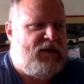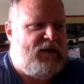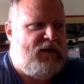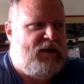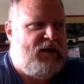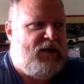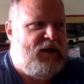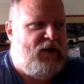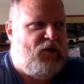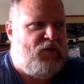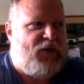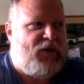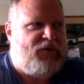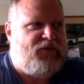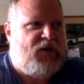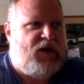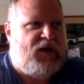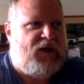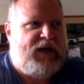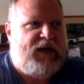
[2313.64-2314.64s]
if
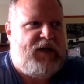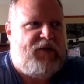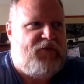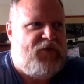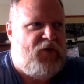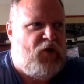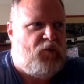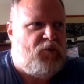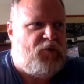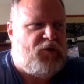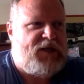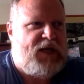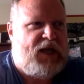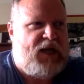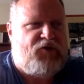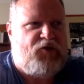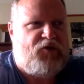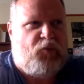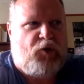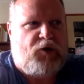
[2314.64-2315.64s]
I've done any film or
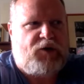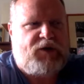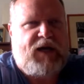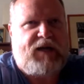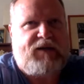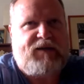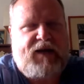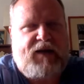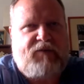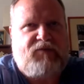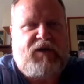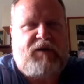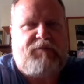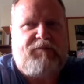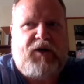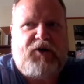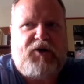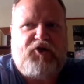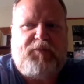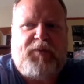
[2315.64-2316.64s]
television work, not that I've done
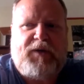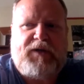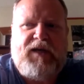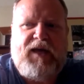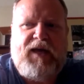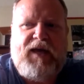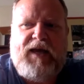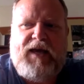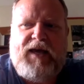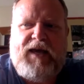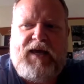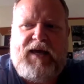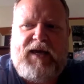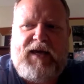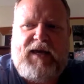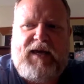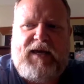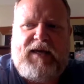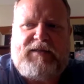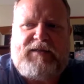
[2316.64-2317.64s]
much, but
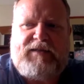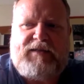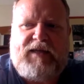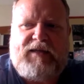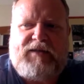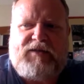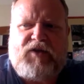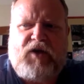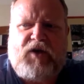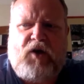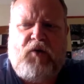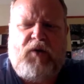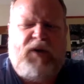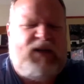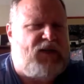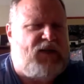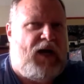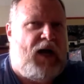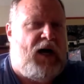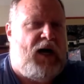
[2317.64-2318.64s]
it's
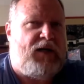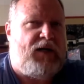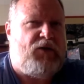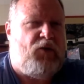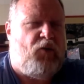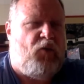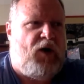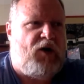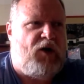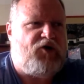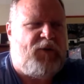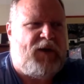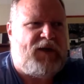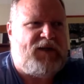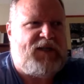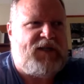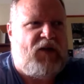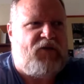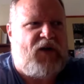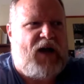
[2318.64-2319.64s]
always odd to watch
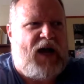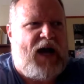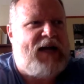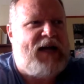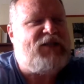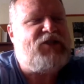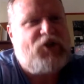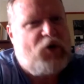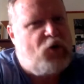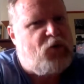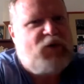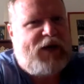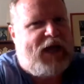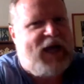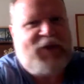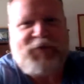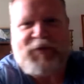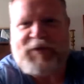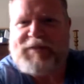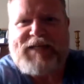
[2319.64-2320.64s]
myself. I don't
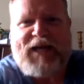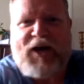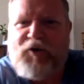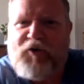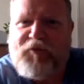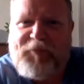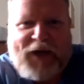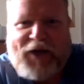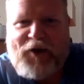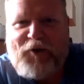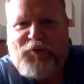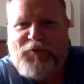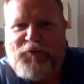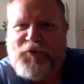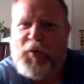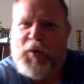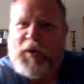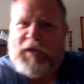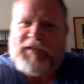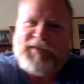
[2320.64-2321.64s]
like the sound of my own
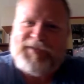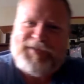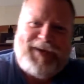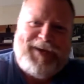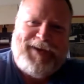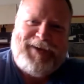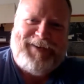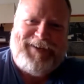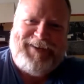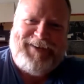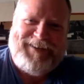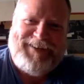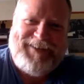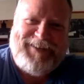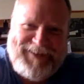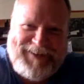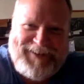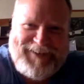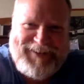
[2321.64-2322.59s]
voice. And